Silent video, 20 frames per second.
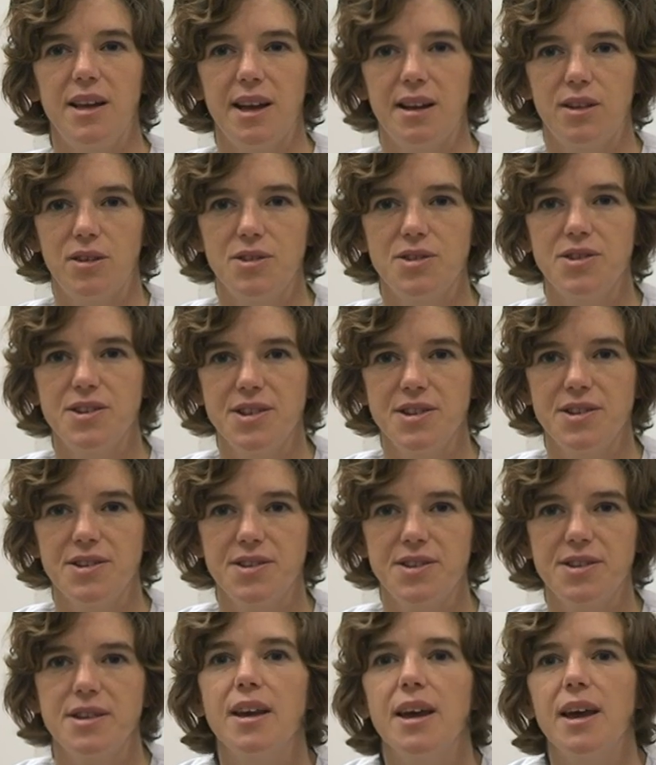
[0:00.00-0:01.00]

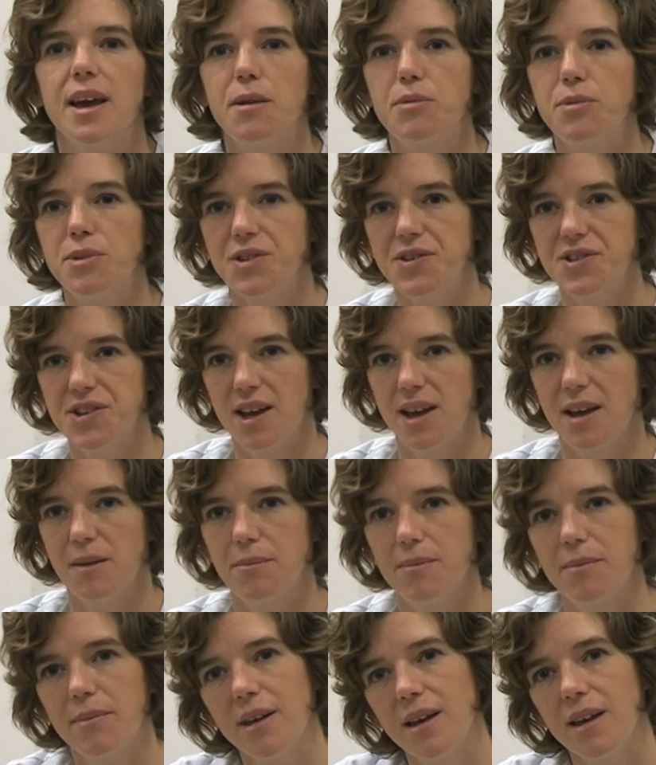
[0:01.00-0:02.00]
diagnosis every
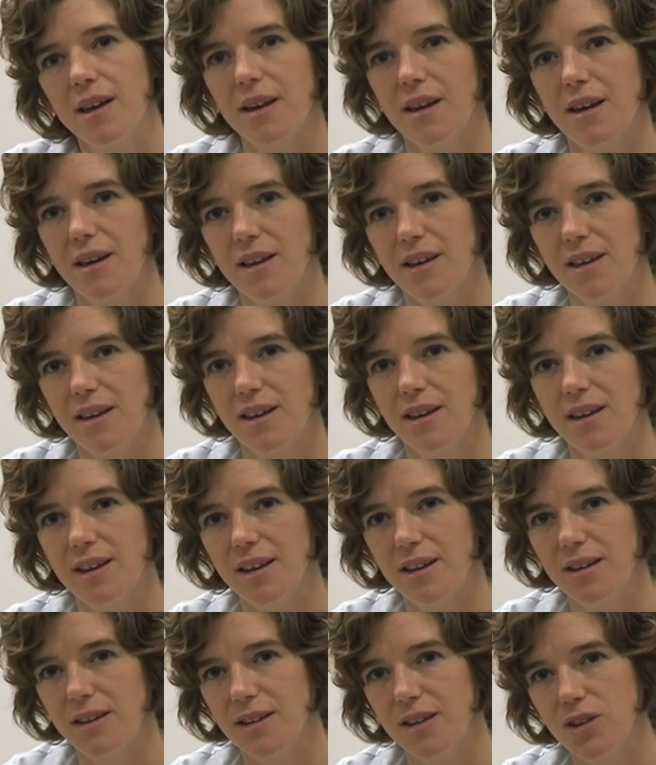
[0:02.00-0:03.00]
time uh,
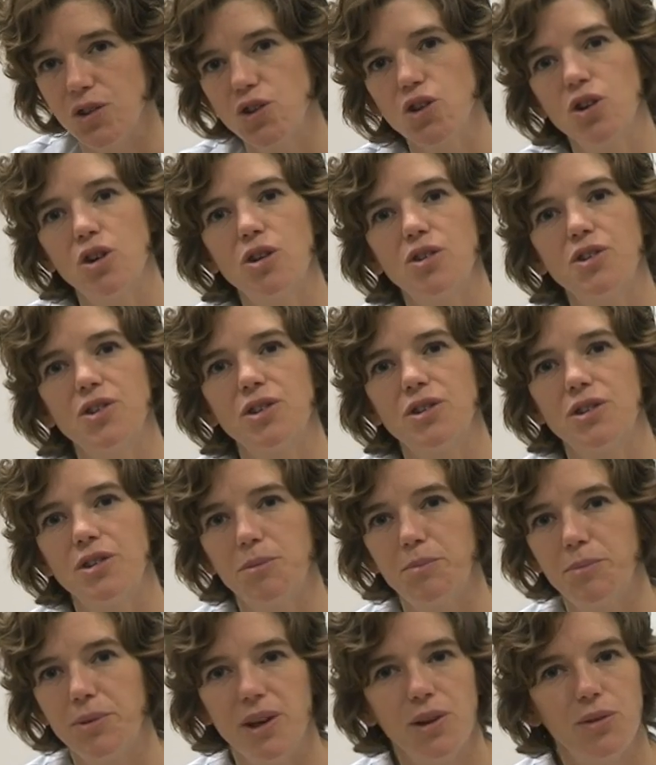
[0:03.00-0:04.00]
in a
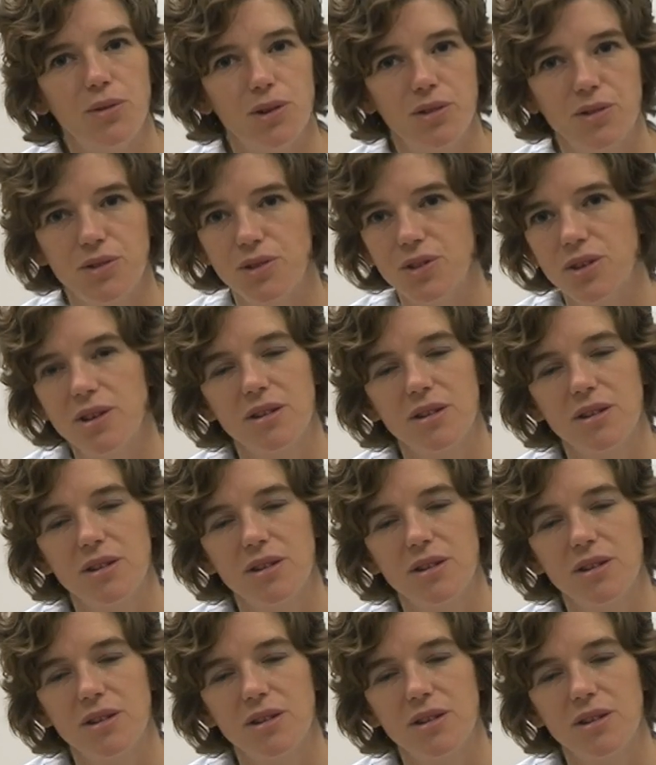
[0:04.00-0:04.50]
shorter period.